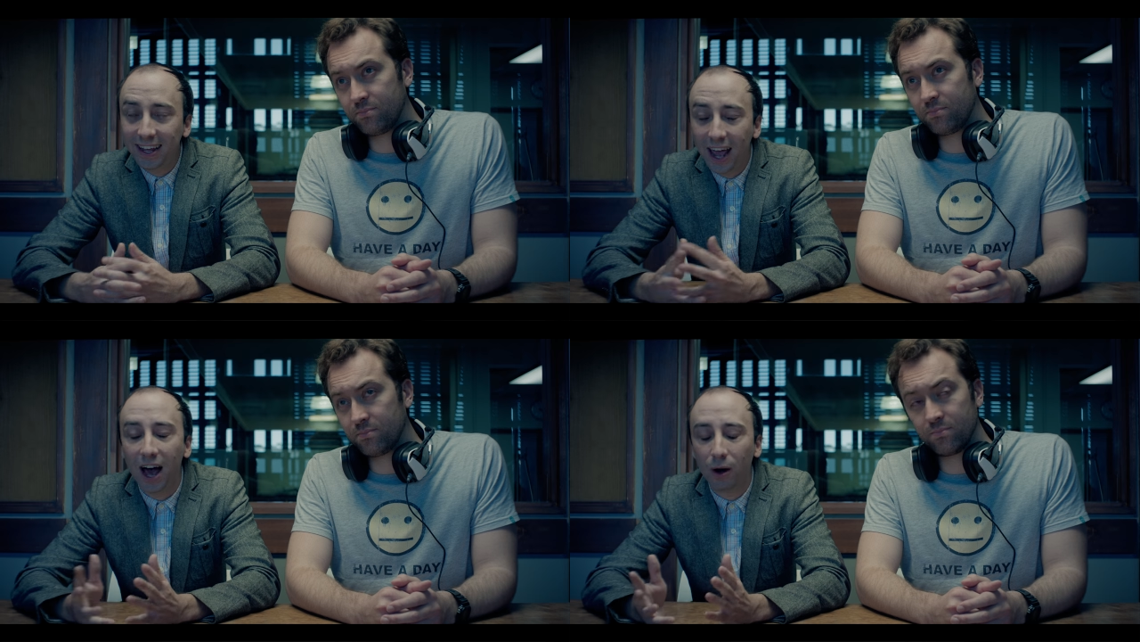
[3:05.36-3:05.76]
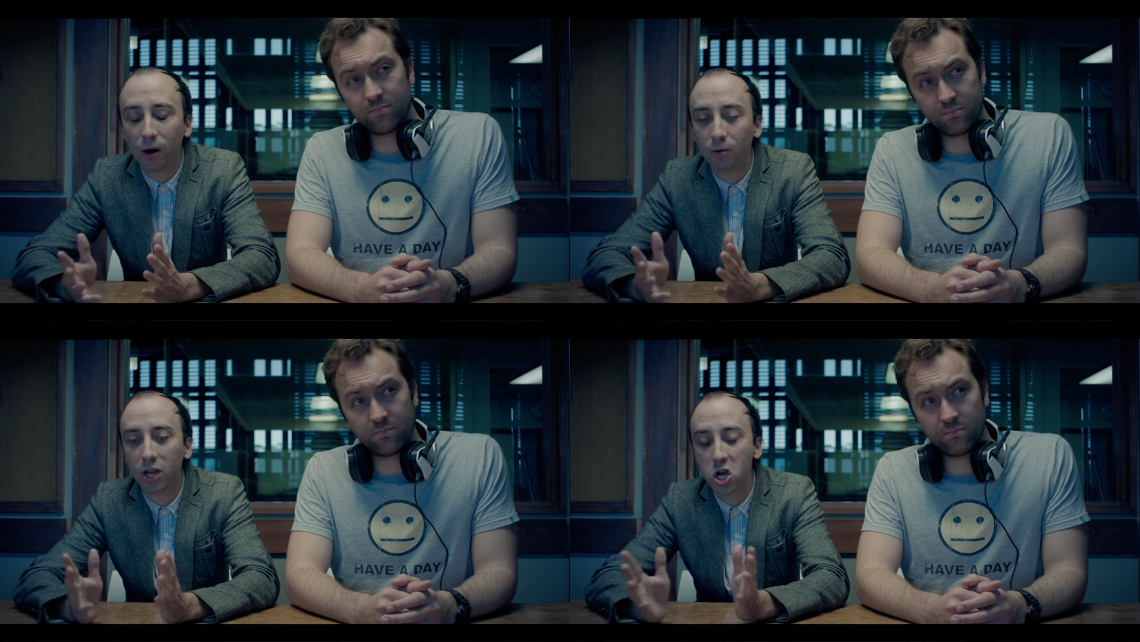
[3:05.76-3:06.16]
Speaker 1: Yeah,
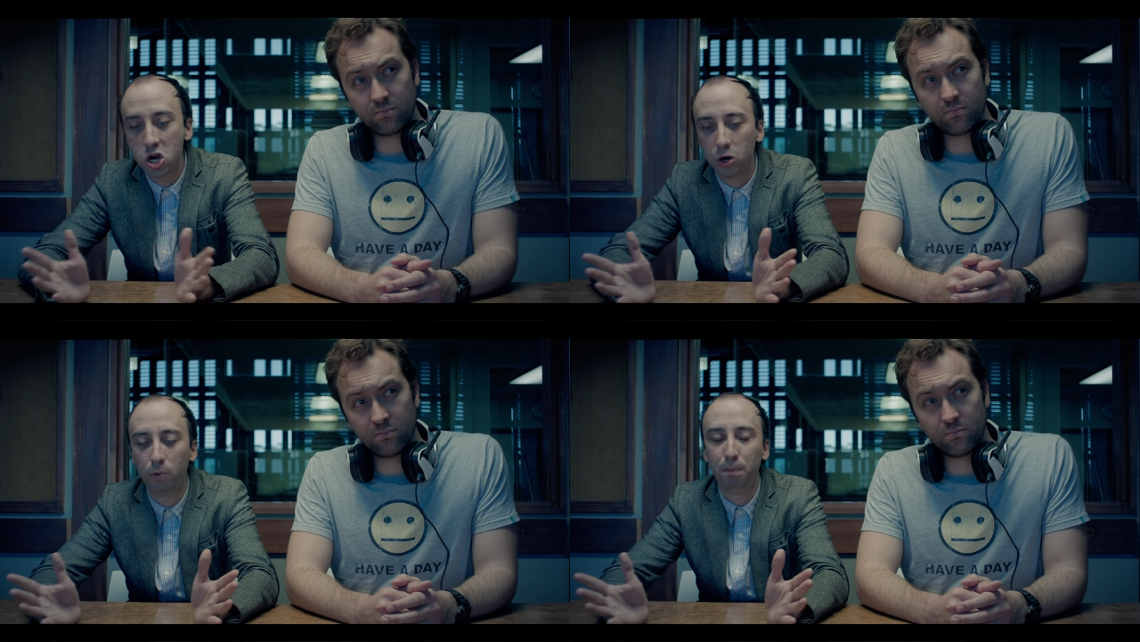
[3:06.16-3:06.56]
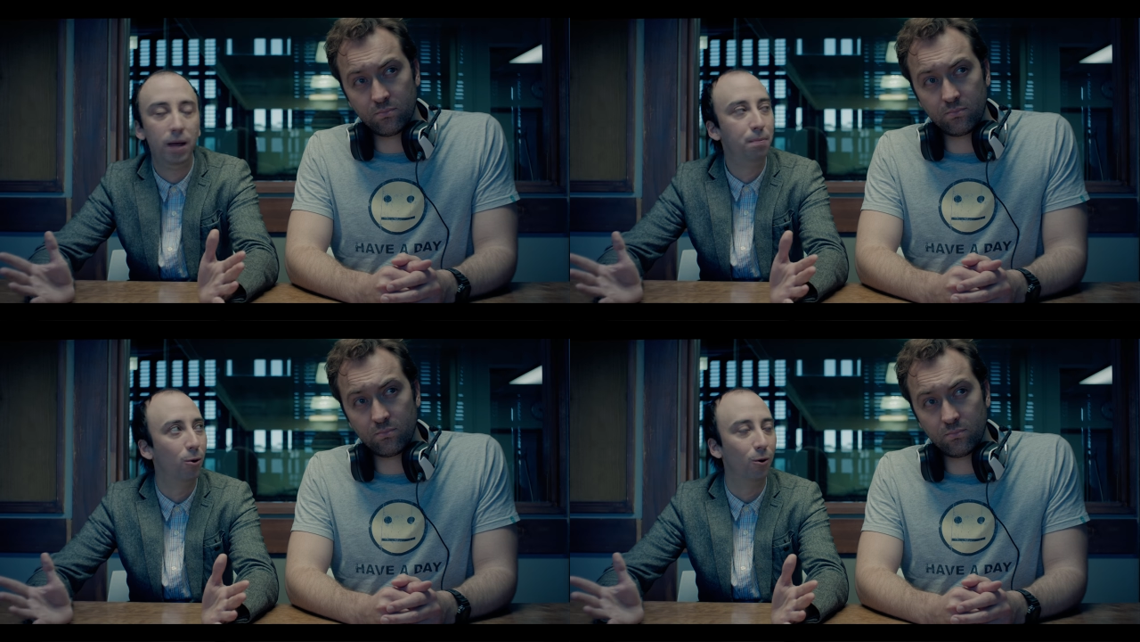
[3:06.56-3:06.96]
well, digital
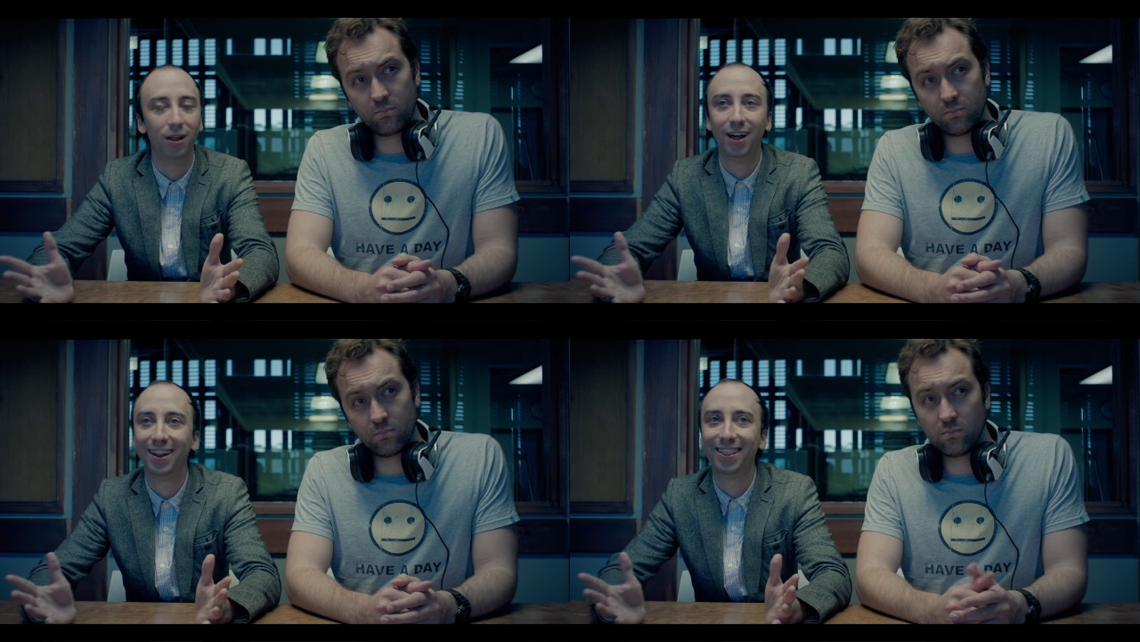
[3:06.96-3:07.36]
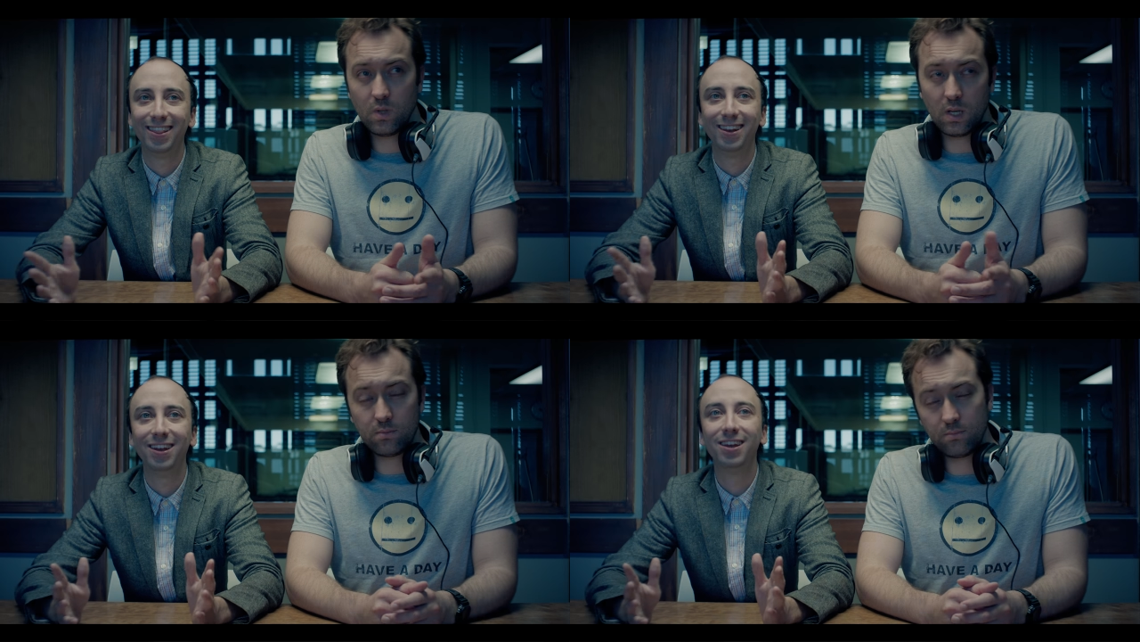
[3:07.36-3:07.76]
people. I